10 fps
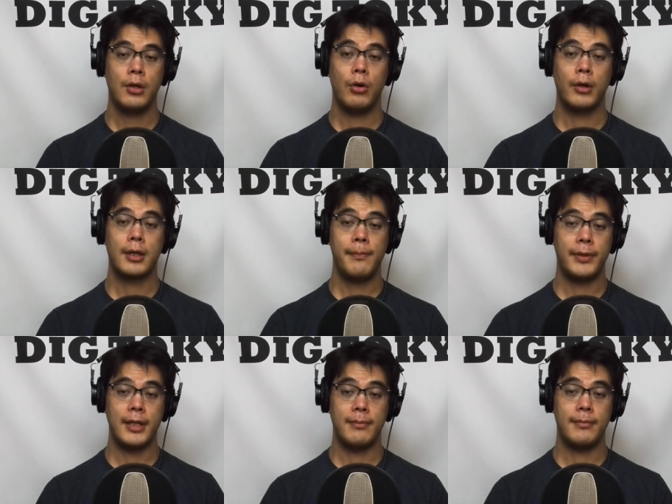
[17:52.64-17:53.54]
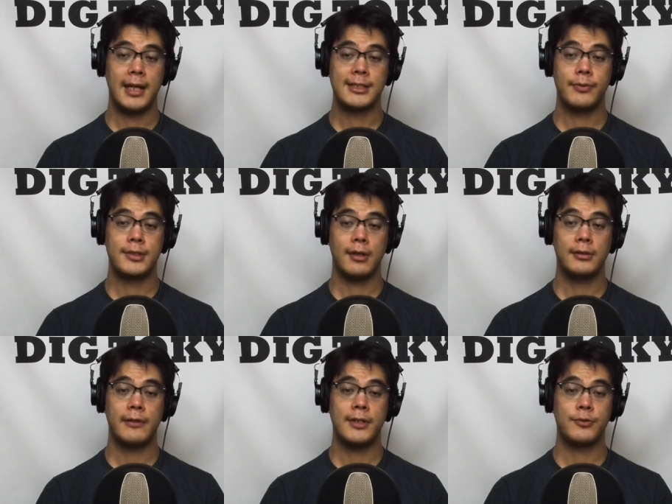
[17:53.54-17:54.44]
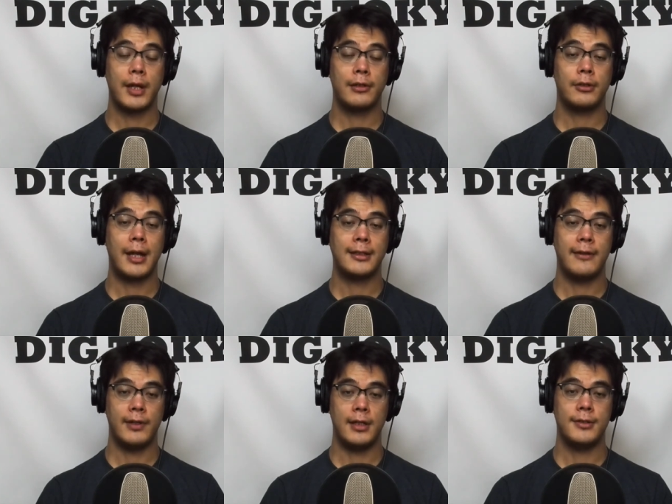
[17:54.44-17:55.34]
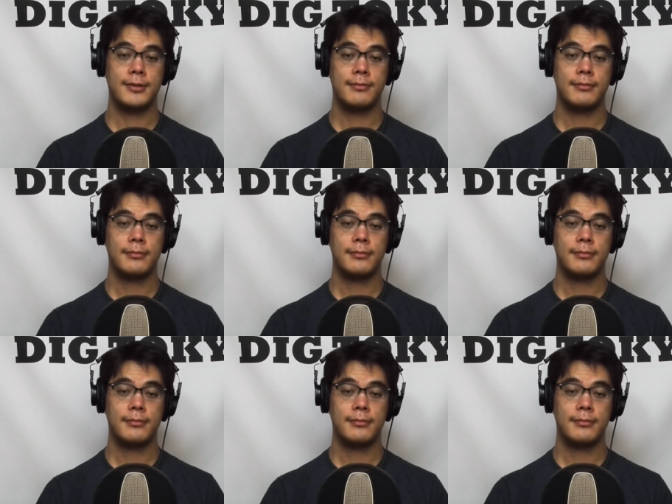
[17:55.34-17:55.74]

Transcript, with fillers: or company as a result of its regular activities.